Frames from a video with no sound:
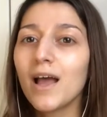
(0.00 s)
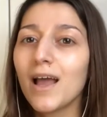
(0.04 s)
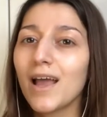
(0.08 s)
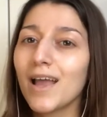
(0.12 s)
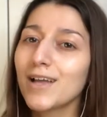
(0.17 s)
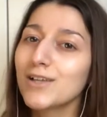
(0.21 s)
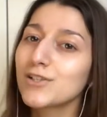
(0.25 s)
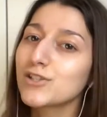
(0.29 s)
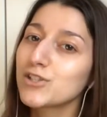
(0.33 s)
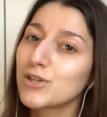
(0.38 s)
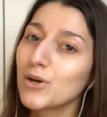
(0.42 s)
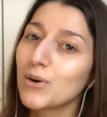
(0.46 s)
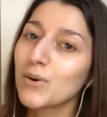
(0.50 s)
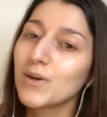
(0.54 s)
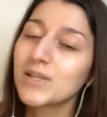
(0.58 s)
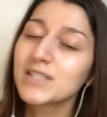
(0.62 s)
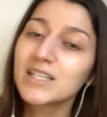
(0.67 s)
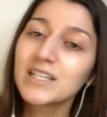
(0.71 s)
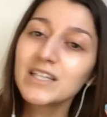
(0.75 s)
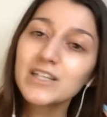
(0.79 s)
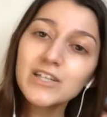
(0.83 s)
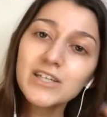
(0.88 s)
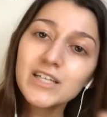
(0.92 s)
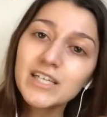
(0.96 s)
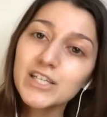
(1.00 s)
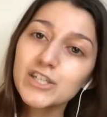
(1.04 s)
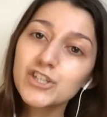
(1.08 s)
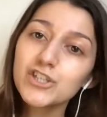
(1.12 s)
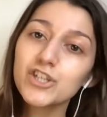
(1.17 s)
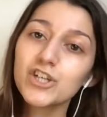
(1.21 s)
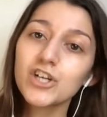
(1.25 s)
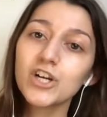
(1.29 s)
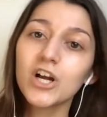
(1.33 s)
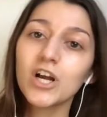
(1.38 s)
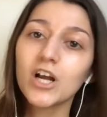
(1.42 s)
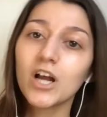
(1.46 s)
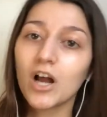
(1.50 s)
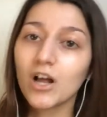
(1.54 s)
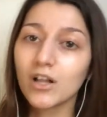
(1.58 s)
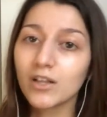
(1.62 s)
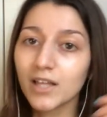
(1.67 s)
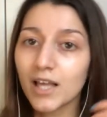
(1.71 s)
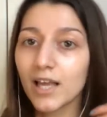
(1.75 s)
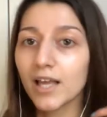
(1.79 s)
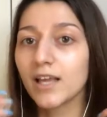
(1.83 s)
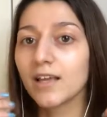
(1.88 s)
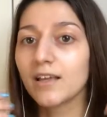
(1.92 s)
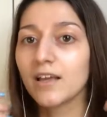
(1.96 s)
And so it's a little easier on,
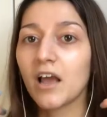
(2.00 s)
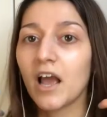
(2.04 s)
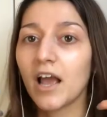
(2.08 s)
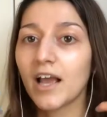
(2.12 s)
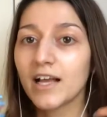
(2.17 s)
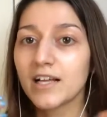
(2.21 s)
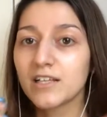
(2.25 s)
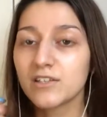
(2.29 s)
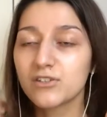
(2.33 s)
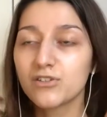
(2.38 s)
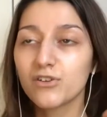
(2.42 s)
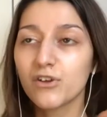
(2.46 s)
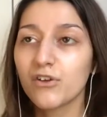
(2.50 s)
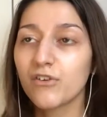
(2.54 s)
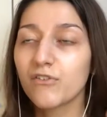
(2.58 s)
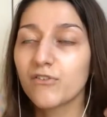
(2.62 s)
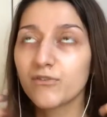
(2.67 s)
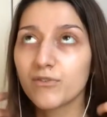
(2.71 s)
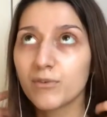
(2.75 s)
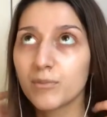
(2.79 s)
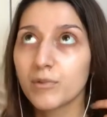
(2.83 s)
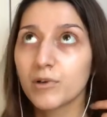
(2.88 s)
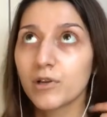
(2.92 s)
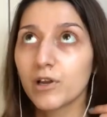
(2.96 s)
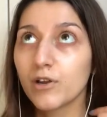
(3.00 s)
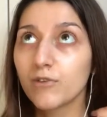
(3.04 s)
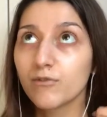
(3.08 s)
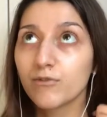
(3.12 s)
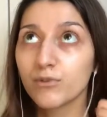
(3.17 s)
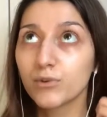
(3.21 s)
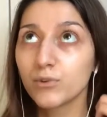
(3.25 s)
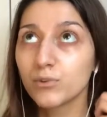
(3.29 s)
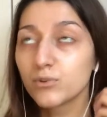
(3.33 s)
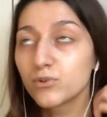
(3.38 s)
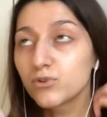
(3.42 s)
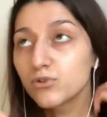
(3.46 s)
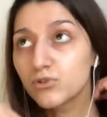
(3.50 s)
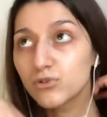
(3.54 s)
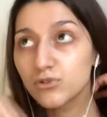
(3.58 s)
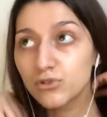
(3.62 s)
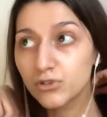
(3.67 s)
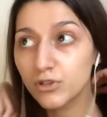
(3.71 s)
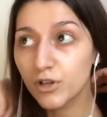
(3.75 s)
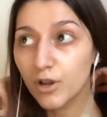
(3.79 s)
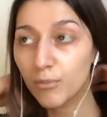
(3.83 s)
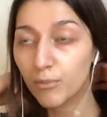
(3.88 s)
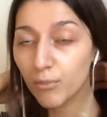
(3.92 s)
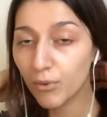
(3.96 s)
like, I guess from an influencer
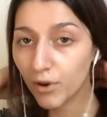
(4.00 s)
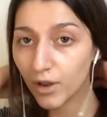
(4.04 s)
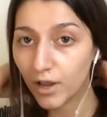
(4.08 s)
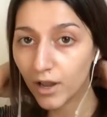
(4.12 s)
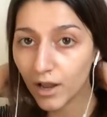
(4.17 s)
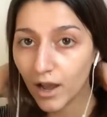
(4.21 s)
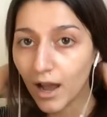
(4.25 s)
standpoint.